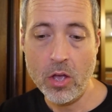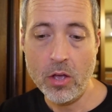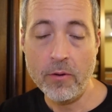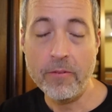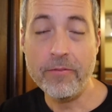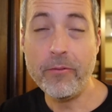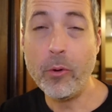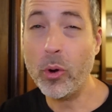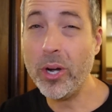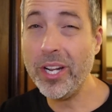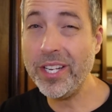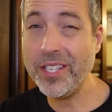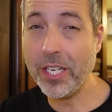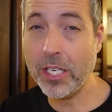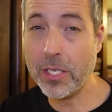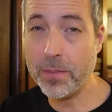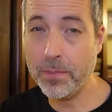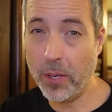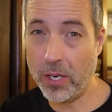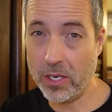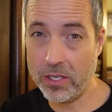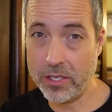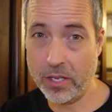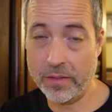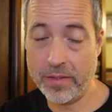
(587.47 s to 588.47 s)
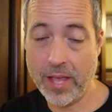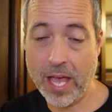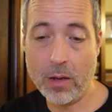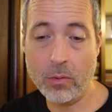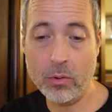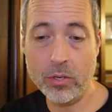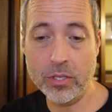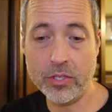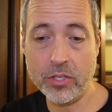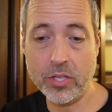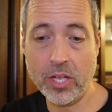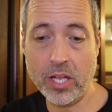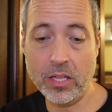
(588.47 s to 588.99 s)
46 bucks on that
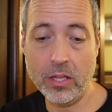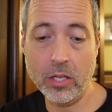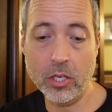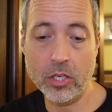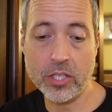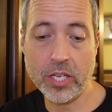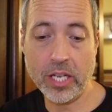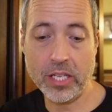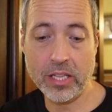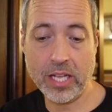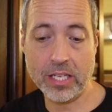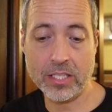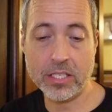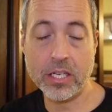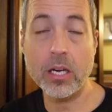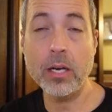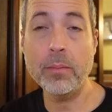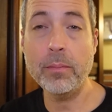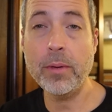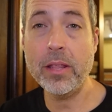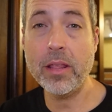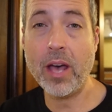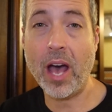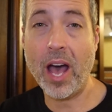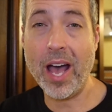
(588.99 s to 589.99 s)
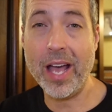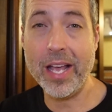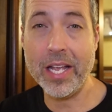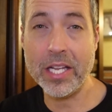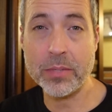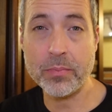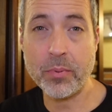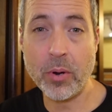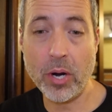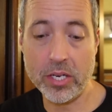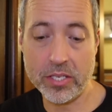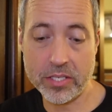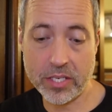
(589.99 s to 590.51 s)
one, so that looks like that's going to be the highest
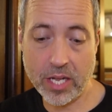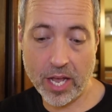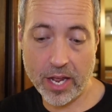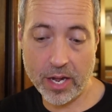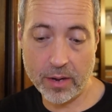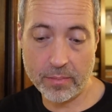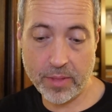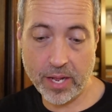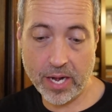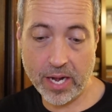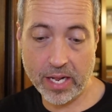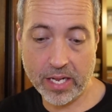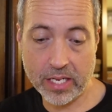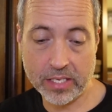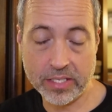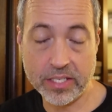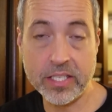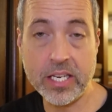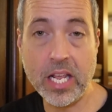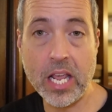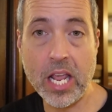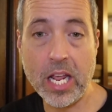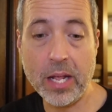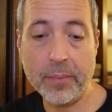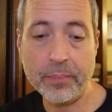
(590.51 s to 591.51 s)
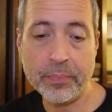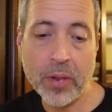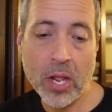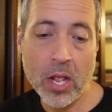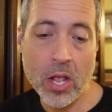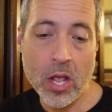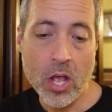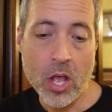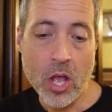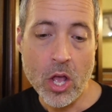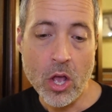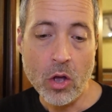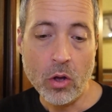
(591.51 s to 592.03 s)
priced item that I can see.
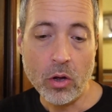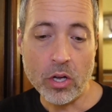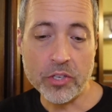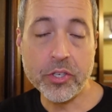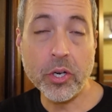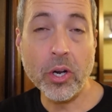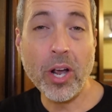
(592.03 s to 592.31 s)
Also